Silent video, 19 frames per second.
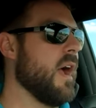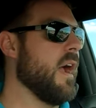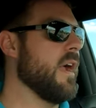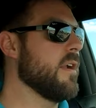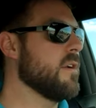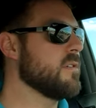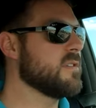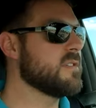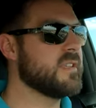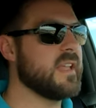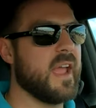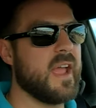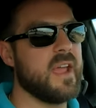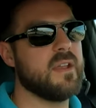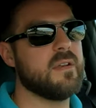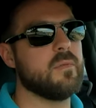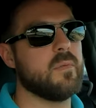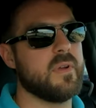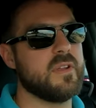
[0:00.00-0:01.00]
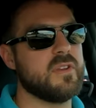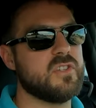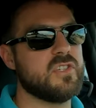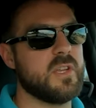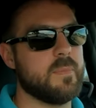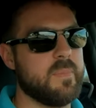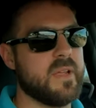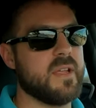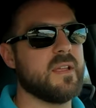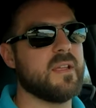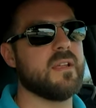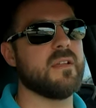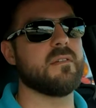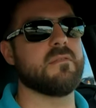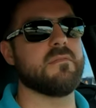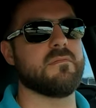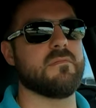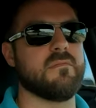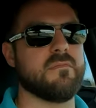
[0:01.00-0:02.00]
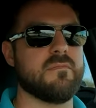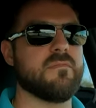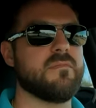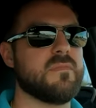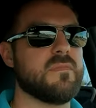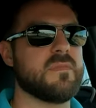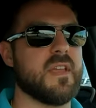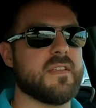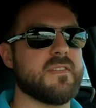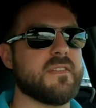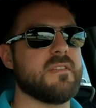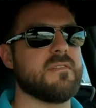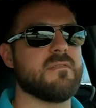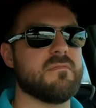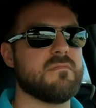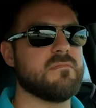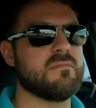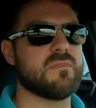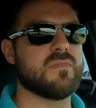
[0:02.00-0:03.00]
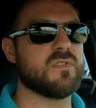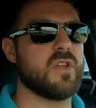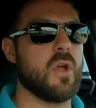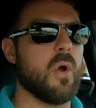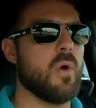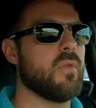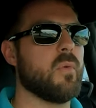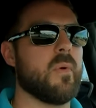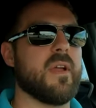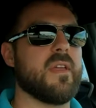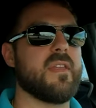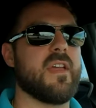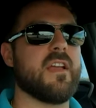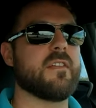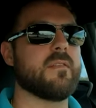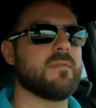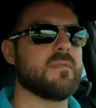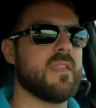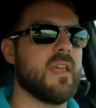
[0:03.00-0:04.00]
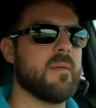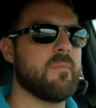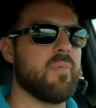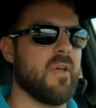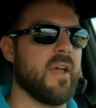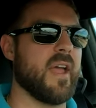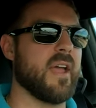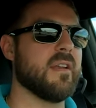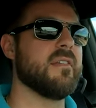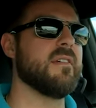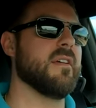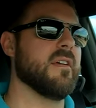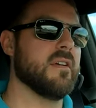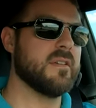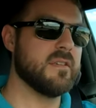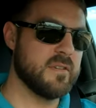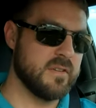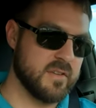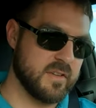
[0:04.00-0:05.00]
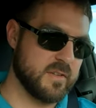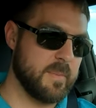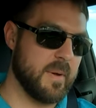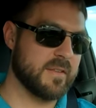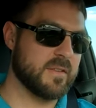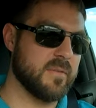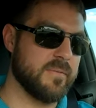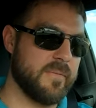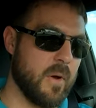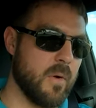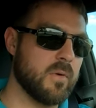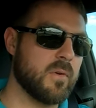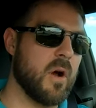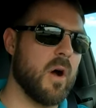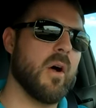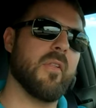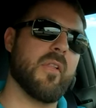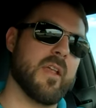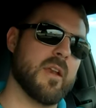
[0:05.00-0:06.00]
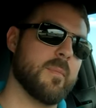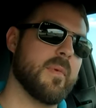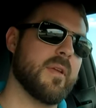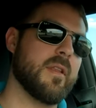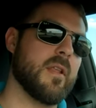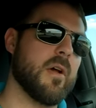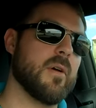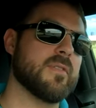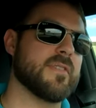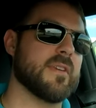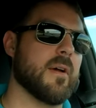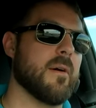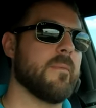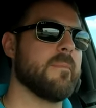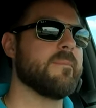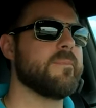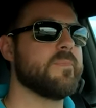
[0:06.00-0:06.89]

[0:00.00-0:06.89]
I understand when shipping doesn't go the way they they plan. To expect a phone call letting me know so.